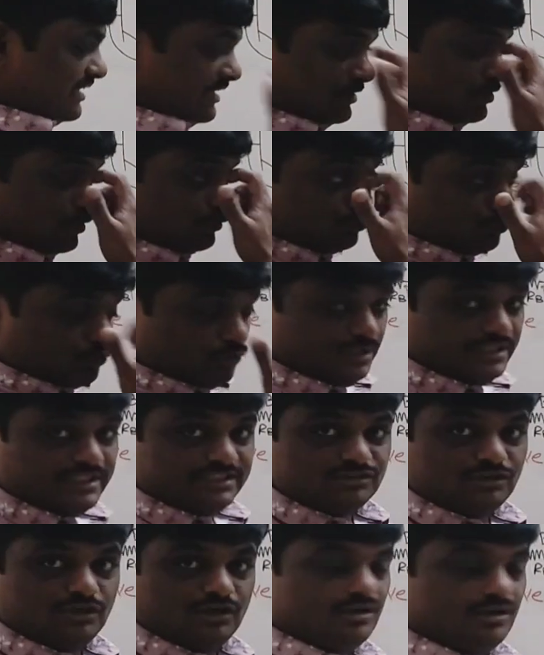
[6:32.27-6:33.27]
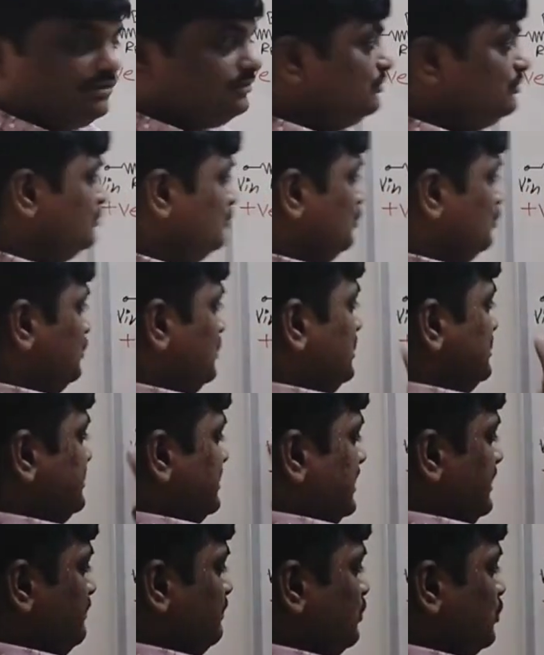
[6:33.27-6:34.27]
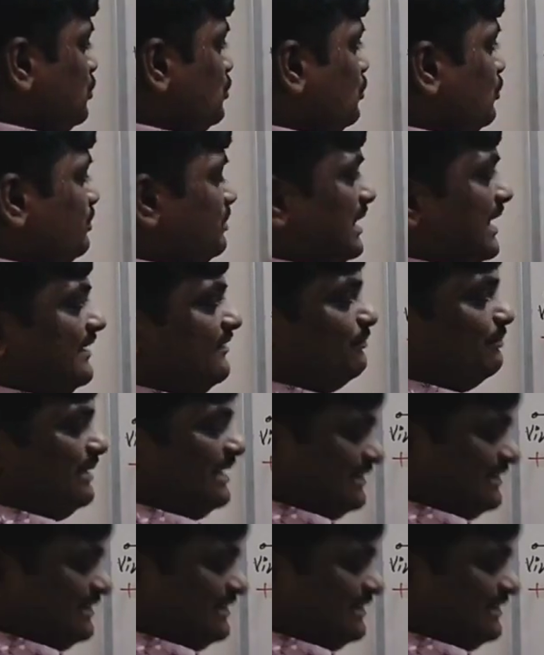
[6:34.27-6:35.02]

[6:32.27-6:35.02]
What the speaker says: the Kirchhoff's voltage law to this input loop, that is